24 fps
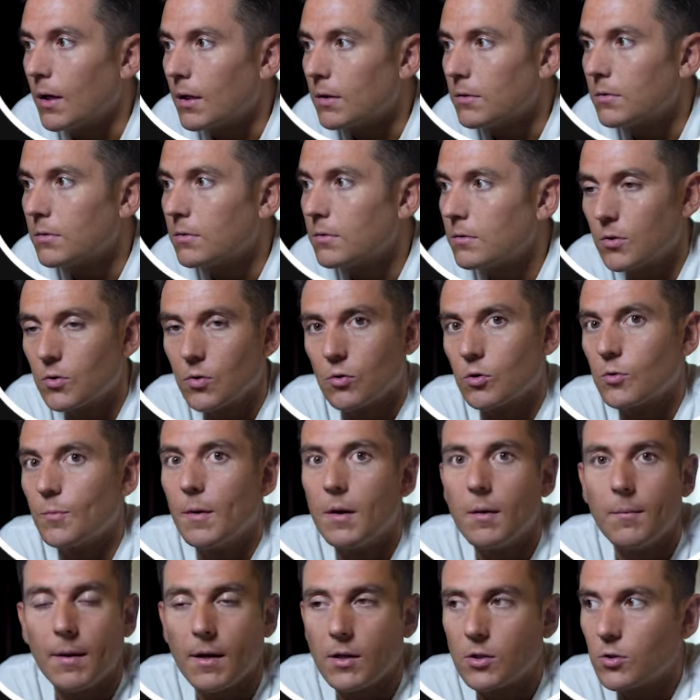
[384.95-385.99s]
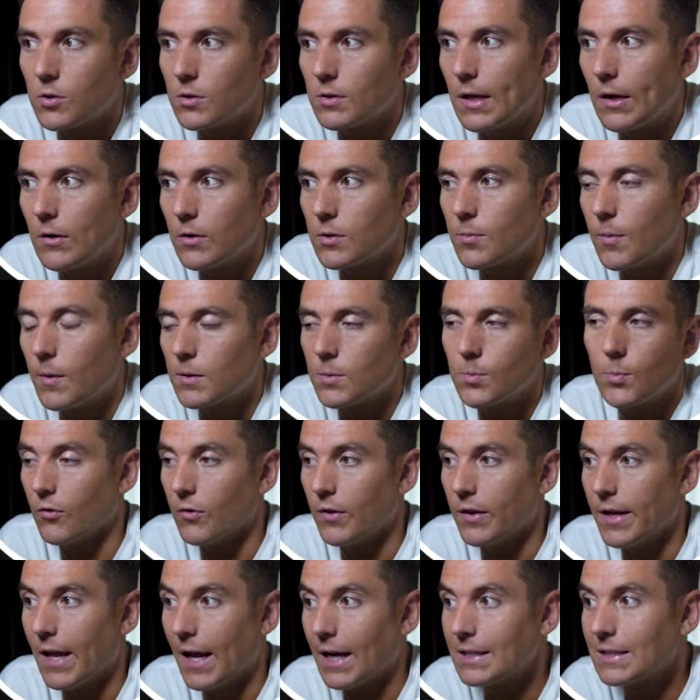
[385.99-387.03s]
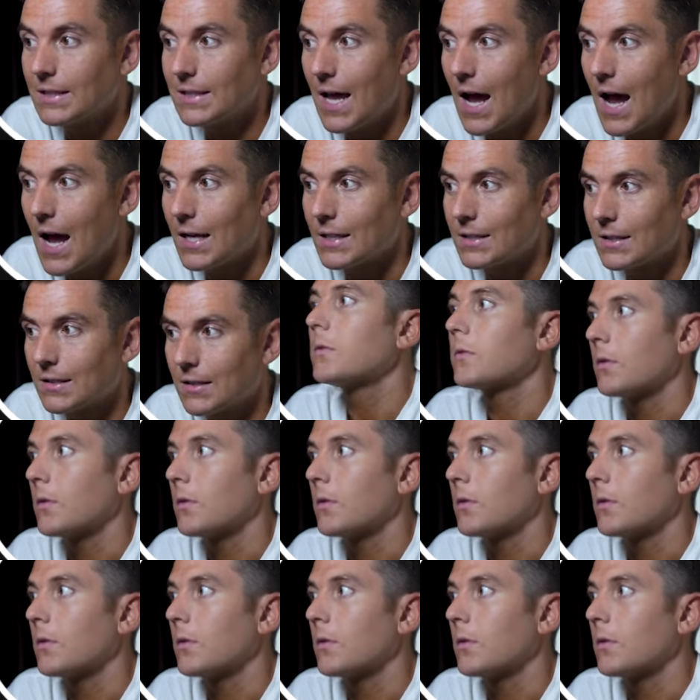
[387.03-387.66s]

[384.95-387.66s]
as the social media manager is now responsible for the next task.